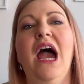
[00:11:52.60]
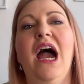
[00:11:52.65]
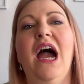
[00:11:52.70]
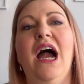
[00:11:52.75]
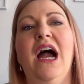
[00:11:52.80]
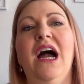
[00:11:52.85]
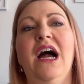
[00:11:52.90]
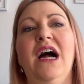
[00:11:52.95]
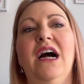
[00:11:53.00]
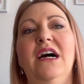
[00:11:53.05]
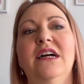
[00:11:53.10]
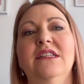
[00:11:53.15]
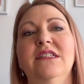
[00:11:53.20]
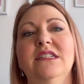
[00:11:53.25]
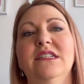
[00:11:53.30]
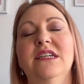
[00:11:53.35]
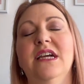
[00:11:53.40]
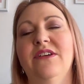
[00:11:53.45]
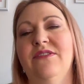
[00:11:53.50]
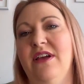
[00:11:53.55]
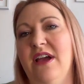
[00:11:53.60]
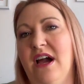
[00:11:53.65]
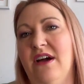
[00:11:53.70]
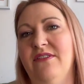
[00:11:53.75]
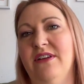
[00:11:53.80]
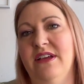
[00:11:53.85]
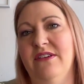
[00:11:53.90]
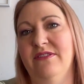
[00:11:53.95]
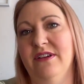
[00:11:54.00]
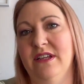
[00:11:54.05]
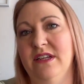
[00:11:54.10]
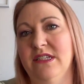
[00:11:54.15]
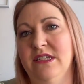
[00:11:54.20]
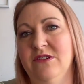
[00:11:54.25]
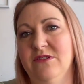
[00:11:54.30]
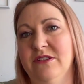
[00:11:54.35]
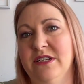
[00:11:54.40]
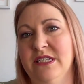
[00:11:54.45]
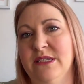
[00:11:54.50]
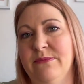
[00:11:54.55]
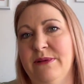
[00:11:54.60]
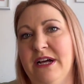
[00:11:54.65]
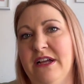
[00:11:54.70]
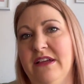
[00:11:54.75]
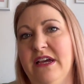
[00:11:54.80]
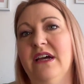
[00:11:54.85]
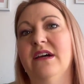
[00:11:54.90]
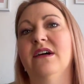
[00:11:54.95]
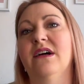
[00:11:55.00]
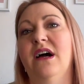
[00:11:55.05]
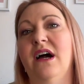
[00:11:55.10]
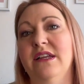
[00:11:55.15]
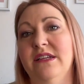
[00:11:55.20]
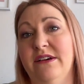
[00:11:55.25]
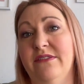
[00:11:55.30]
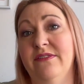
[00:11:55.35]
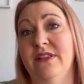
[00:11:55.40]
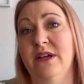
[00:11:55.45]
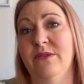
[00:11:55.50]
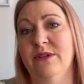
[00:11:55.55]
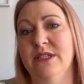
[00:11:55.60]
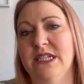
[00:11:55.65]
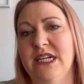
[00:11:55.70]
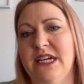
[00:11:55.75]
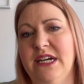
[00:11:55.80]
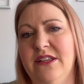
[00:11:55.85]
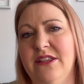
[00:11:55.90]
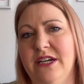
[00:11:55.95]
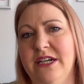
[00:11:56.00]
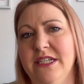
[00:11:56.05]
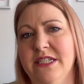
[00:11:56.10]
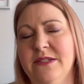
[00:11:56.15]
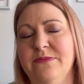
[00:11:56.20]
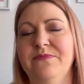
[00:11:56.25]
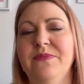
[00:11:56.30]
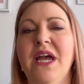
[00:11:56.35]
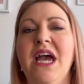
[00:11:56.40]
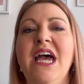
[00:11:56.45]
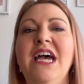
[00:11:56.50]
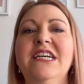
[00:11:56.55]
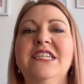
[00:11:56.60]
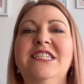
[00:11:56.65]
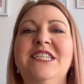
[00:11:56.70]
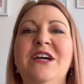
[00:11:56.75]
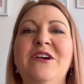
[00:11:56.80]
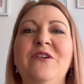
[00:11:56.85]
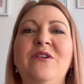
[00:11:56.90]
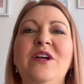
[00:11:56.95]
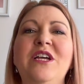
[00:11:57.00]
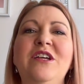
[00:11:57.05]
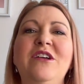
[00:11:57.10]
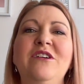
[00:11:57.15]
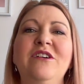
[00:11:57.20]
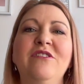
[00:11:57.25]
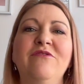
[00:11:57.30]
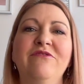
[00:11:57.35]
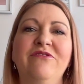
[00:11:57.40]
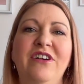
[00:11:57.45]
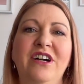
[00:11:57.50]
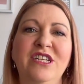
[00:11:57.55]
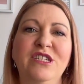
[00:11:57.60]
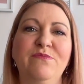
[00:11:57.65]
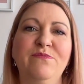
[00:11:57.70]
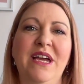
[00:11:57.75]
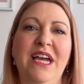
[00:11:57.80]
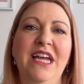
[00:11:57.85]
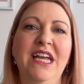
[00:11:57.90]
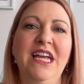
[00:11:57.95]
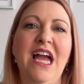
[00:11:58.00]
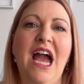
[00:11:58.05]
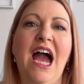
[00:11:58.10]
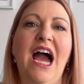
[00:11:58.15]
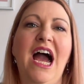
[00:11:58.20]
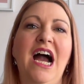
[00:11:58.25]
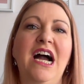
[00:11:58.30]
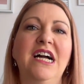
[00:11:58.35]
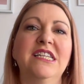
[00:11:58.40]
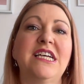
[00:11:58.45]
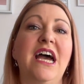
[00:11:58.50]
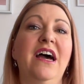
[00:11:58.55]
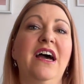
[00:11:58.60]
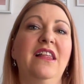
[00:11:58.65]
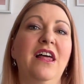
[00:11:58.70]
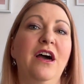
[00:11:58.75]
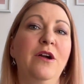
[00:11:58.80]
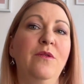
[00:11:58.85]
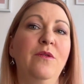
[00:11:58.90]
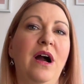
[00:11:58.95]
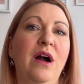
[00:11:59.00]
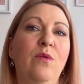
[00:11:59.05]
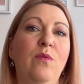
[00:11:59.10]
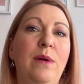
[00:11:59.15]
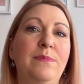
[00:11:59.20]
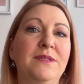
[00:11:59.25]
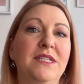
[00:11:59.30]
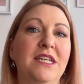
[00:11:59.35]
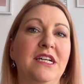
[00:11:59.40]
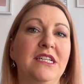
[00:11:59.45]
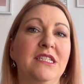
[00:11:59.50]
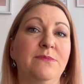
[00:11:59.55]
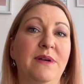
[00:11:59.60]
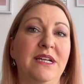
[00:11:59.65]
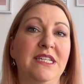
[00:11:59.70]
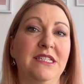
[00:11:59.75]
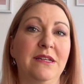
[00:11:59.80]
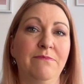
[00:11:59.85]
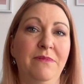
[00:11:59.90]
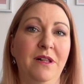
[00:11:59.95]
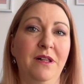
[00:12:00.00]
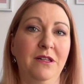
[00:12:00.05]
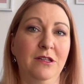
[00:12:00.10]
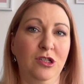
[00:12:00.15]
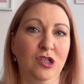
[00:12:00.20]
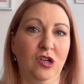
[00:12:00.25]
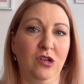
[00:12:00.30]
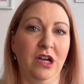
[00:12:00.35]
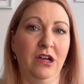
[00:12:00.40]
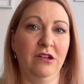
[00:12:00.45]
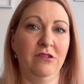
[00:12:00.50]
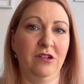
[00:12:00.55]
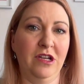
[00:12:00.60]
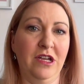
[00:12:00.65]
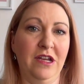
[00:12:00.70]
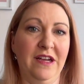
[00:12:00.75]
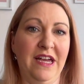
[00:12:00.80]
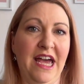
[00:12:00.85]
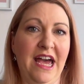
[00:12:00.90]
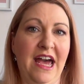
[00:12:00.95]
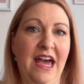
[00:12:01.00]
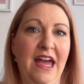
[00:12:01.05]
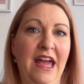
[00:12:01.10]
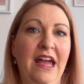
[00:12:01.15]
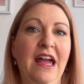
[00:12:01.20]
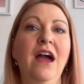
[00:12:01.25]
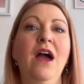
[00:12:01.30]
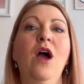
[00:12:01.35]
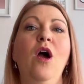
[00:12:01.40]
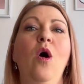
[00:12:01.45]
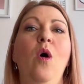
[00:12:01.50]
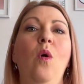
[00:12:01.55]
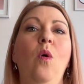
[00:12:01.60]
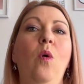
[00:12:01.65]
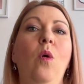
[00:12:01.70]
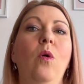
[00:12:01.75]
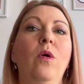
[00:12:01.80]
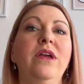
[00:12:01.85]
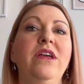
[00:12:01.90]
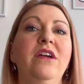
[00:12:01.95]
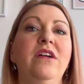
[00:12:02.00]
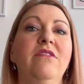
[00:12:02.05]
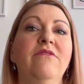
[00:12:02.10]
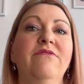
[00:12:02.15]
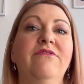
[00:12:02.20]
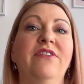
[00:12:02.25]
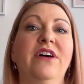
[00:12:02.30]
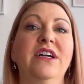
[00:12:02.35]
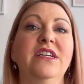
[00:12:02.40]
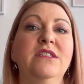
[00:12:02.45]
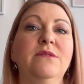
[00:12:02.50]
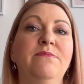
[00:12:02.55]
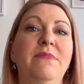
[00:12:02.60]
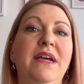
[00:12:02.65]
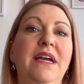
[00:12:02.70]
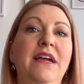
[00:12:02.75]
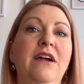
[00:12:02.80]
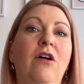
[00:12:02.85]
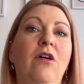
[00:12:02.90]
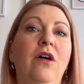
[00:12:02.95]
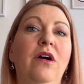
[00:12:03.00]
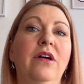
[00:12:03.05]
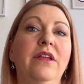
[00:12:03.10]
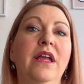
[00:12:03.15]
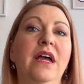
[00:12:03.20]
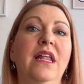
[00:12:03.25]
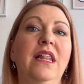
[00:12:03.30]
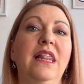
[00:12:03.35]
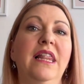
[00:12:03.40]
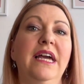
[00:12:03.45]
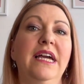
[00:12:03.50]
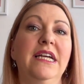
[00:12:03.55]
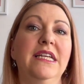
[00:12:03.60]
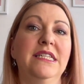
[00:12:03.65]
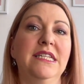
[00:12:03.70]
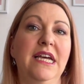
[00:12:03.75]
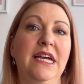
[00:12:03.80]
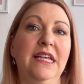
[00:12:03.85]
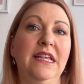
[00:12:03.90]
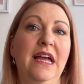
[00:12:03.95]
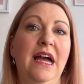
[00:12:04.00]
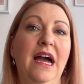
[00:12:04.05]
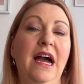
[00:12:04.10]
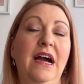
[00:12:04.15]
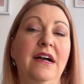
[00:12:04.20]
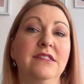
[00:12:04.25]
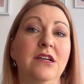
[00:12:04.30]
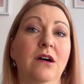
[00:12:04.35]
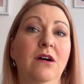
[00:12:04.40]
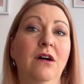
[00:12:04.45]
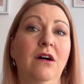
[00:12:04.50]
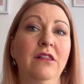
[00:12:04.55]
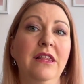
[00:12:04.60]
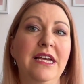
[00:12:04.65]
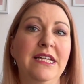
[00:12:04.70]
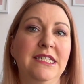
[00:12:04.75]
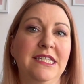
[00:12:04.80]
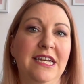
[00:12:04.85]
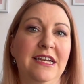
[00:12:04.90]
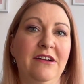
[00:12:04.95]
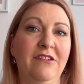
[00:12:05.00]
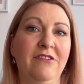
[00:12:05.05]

And if you have any funny stories about it, I definitely want to hear those. So you can find me at hello@websitesmadesimple.co.uk, or you can find me on LinkedIn at Holly C.